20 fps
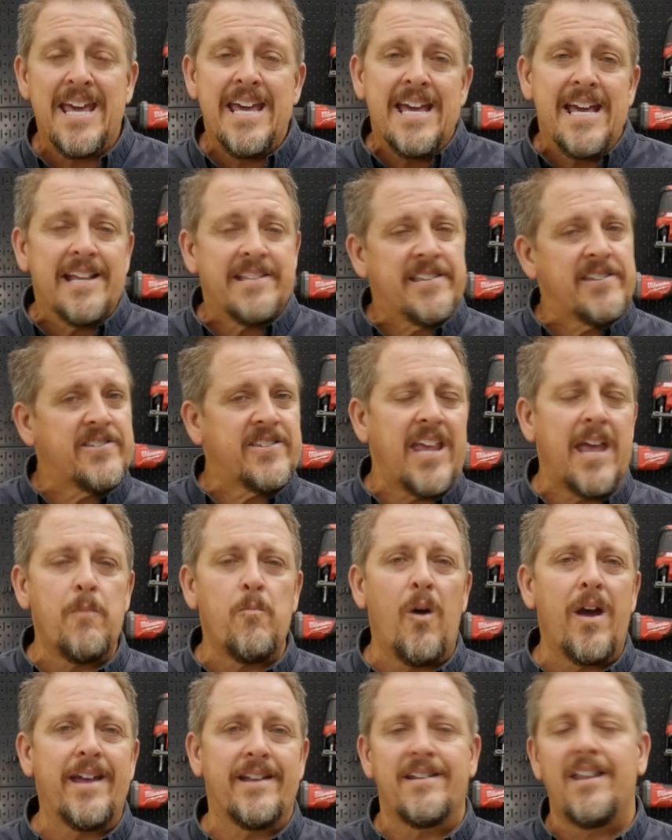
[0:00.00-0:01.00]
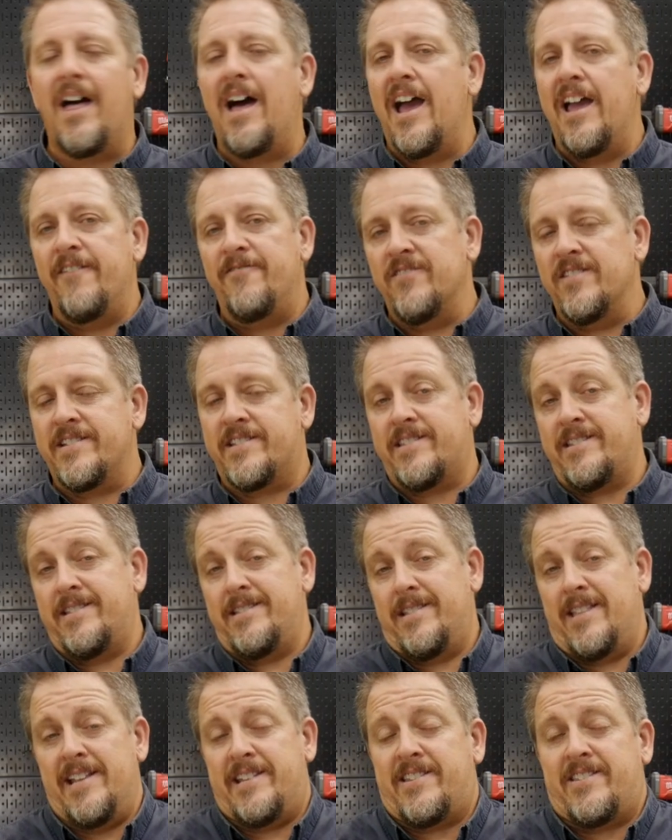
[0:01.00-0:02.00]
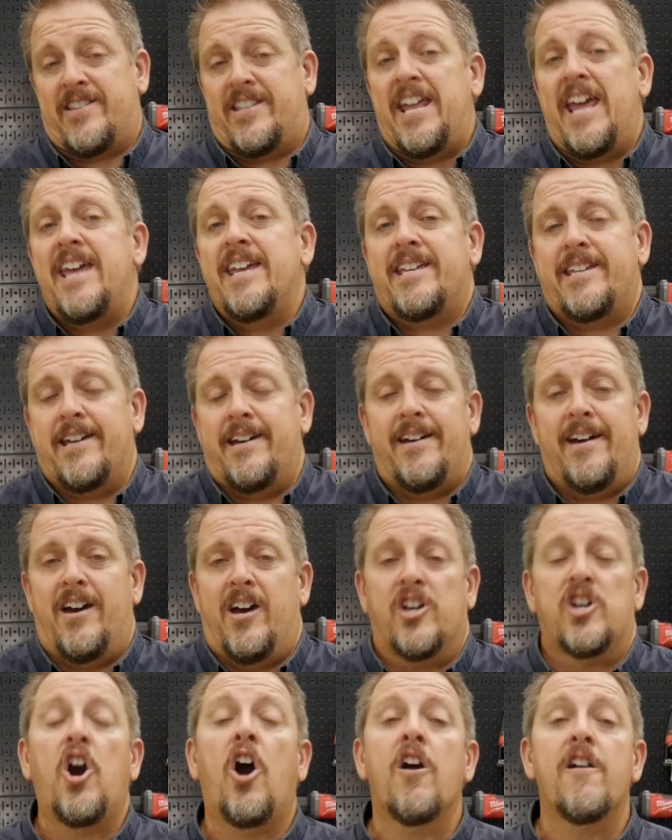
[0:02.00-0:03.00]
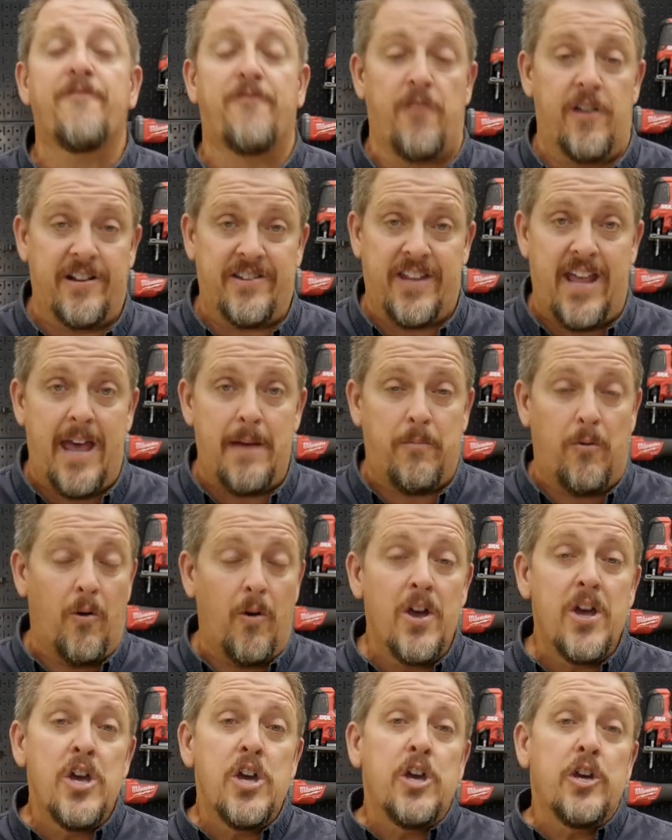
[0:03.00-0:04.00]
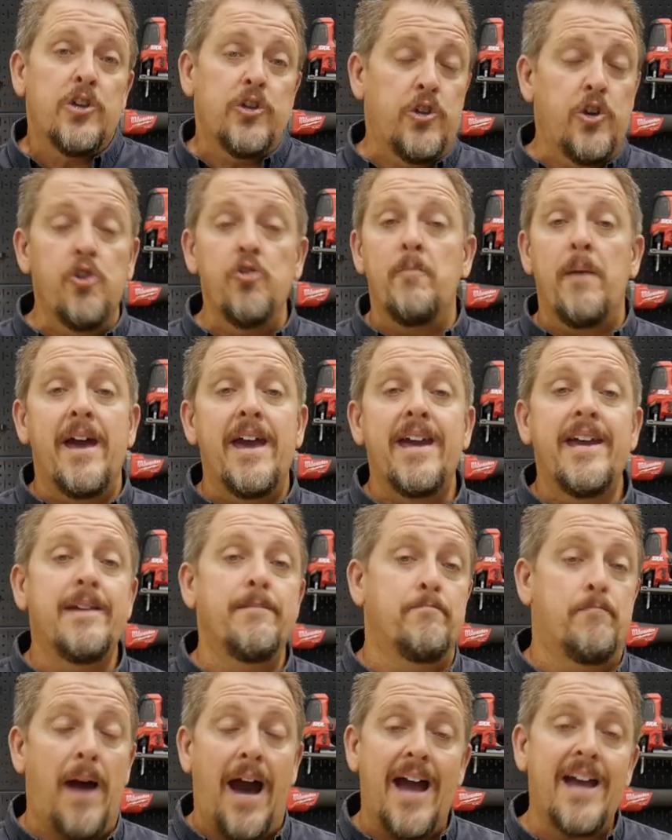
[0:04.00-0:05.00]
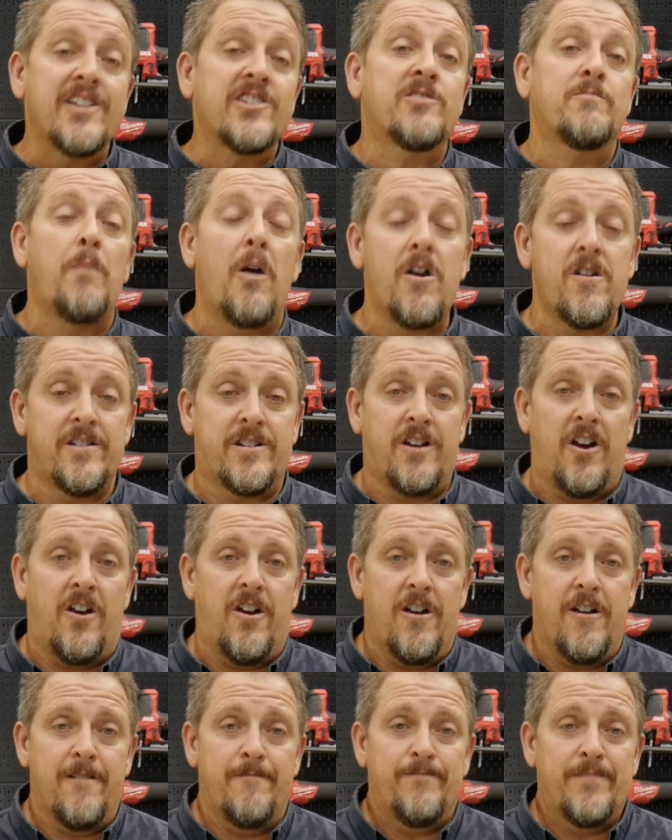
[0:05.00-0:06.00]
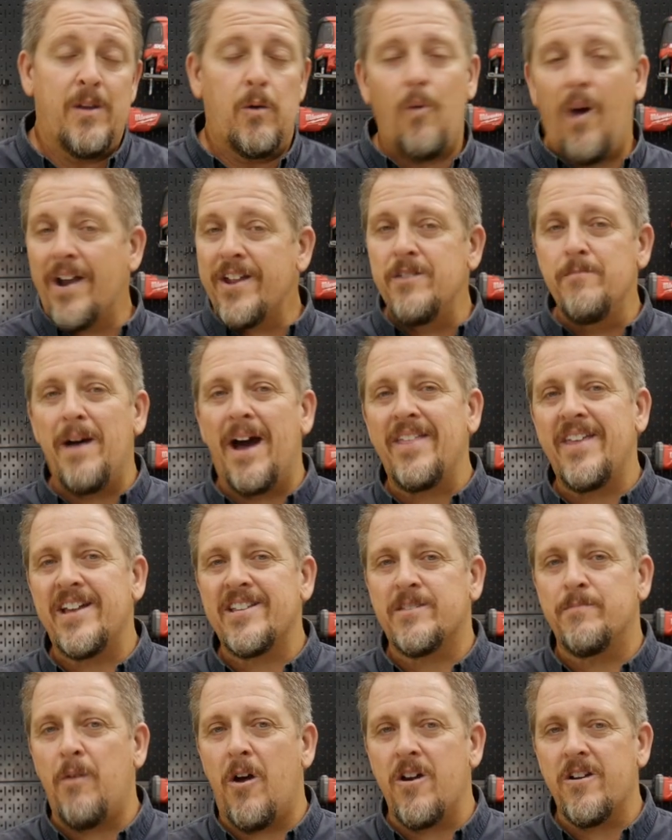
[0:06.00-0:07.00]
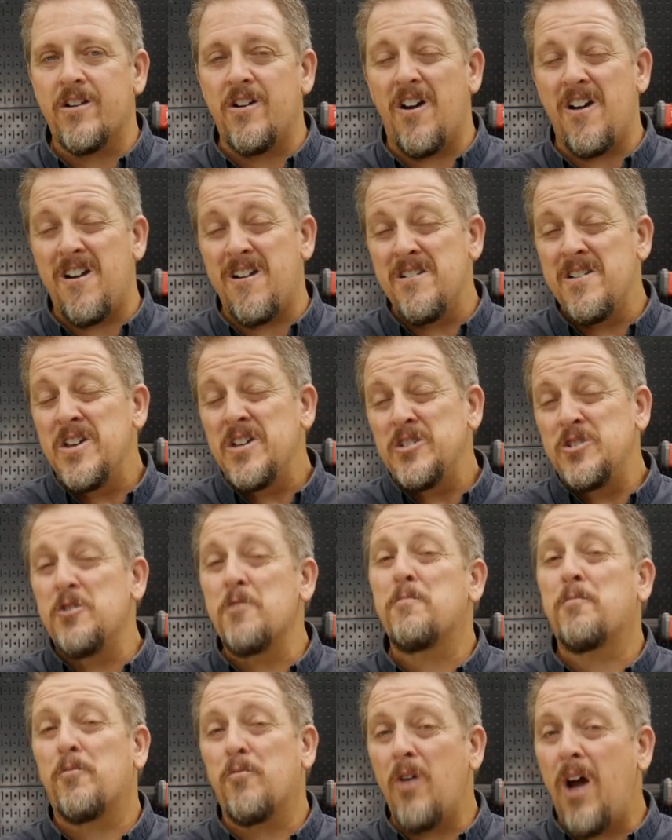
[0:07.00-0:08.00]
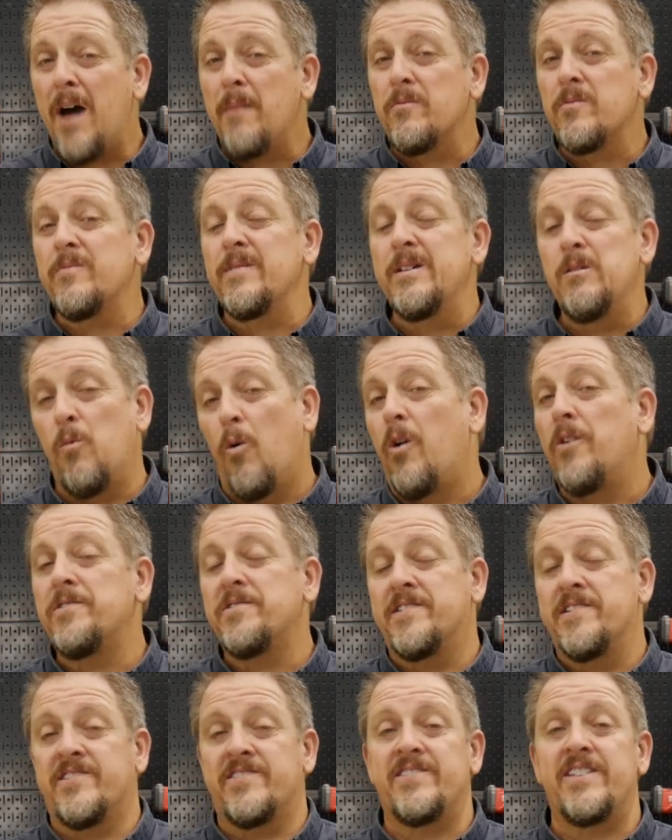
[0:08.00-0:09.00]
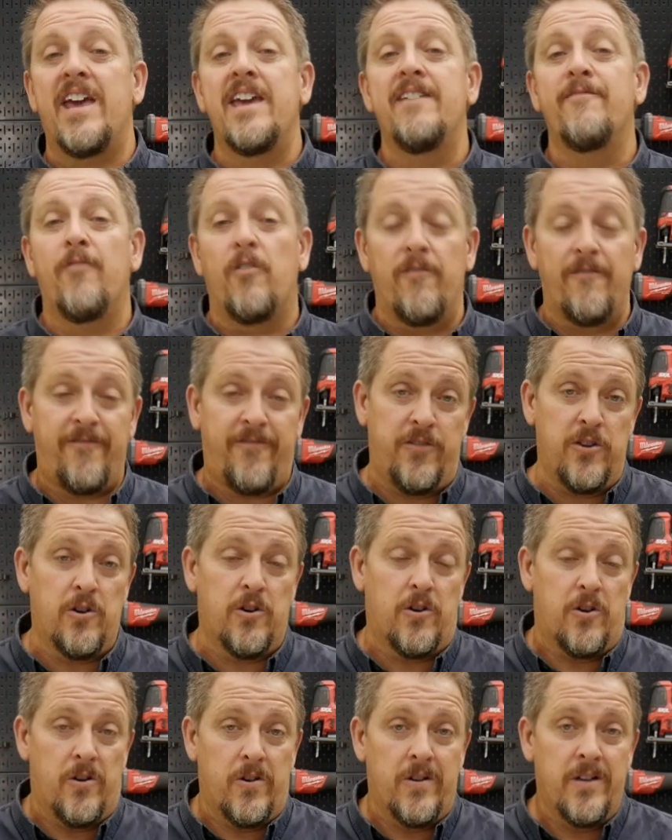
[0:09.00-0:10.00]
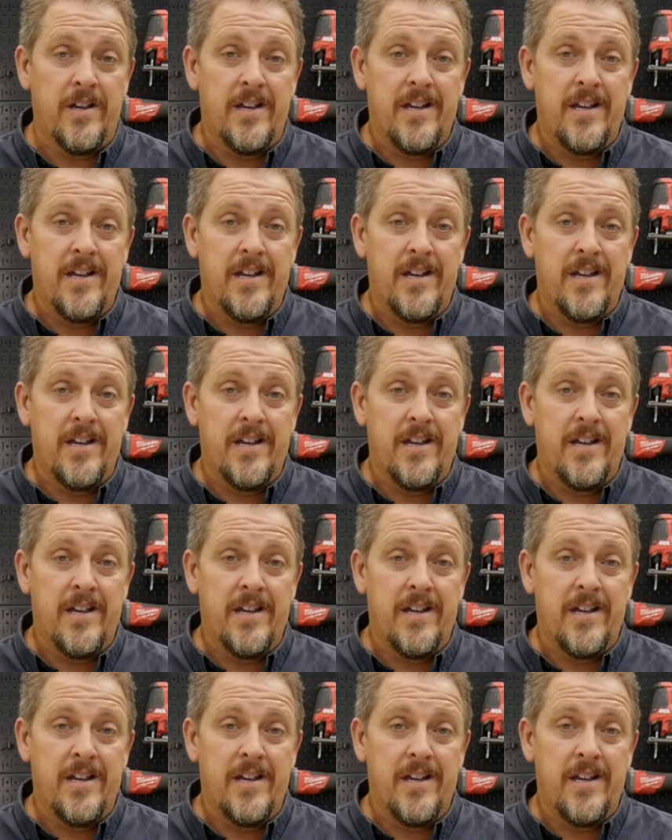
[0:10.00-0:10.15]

It's the same way in life. Let's, let's take a car, for example. You may buy a smart car. Why do you buy that smart car? You're probably wanting to save on fuel.